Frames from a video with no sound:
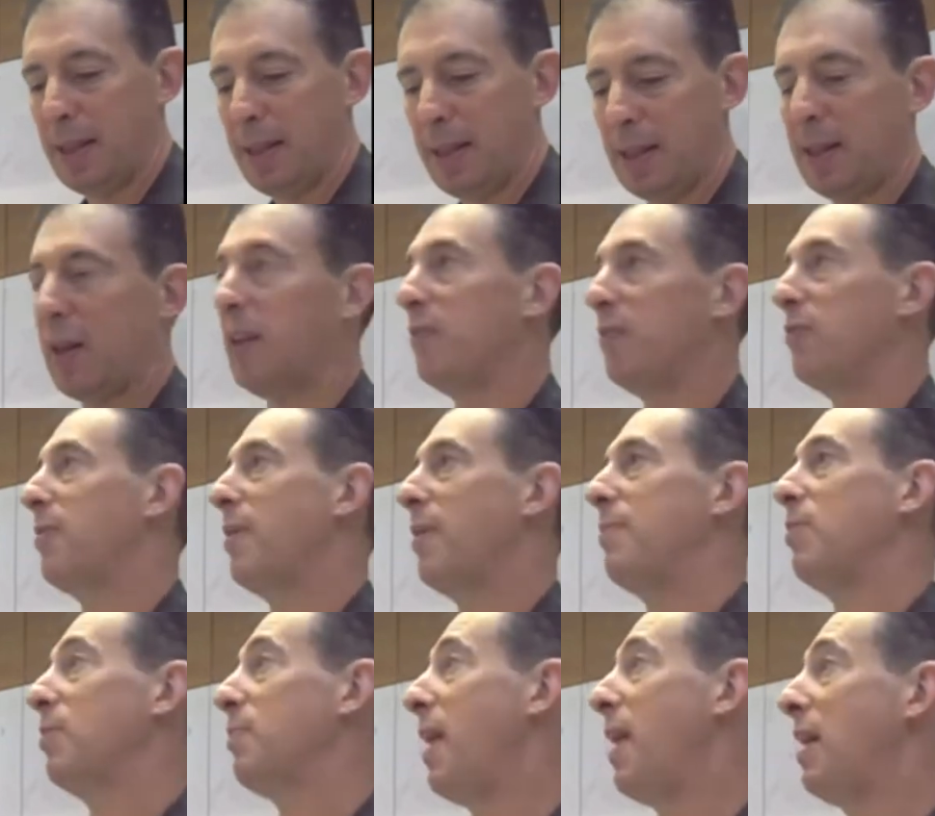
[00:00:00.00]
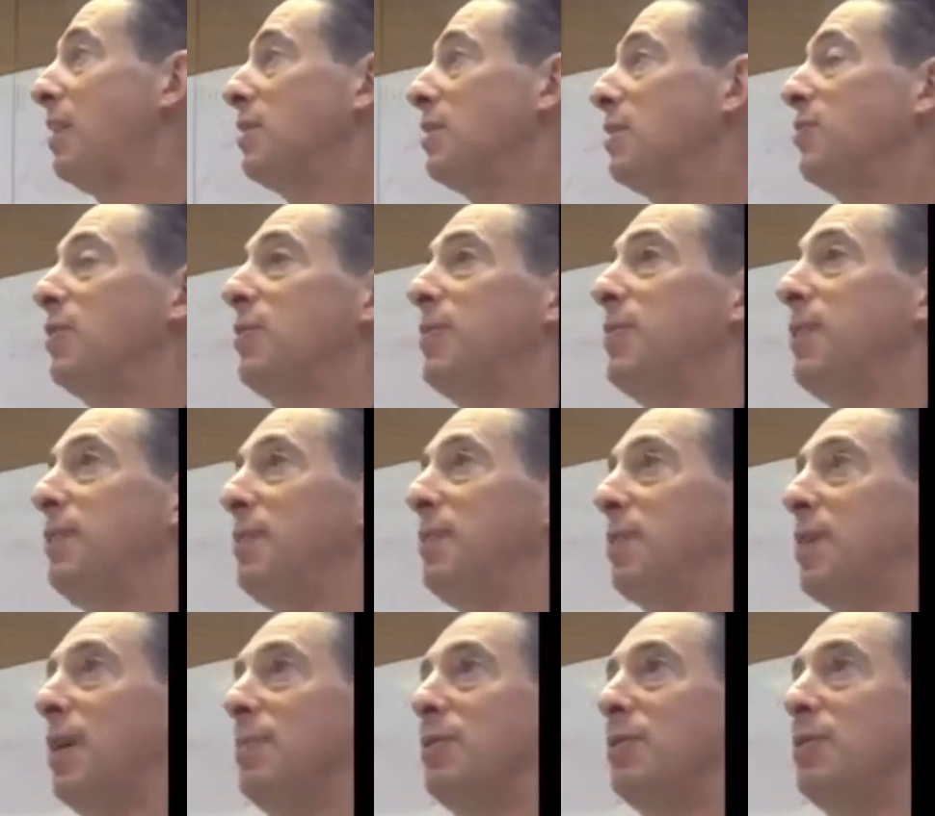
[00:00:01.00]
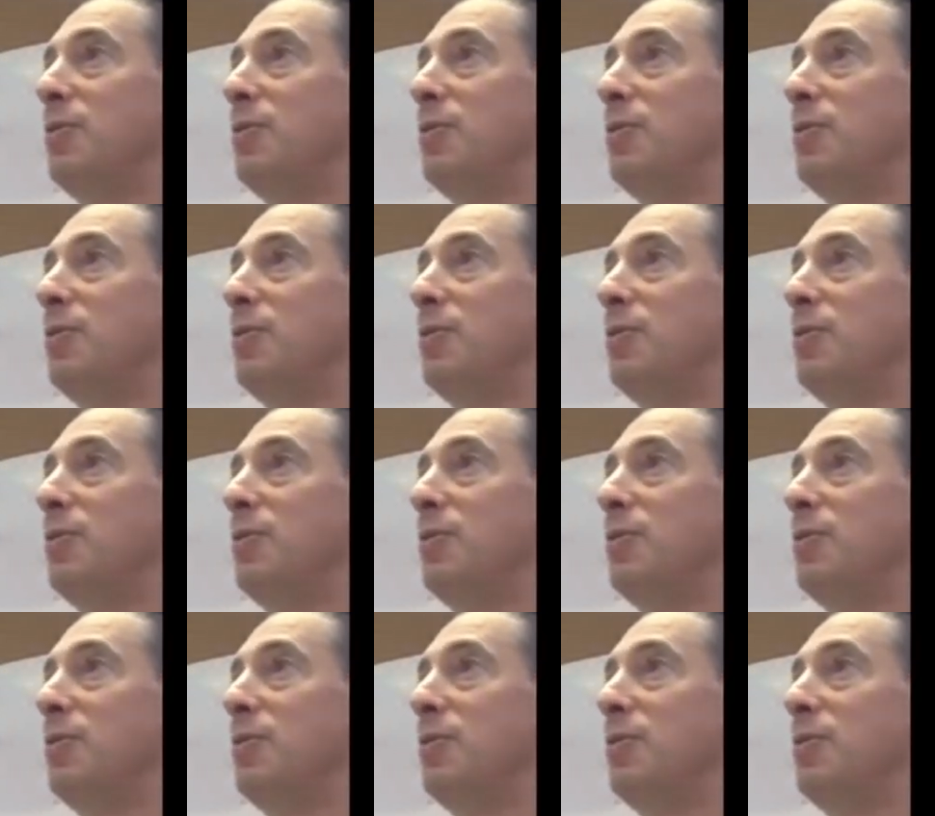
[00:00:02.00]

title for my book, Palaces for the People, comes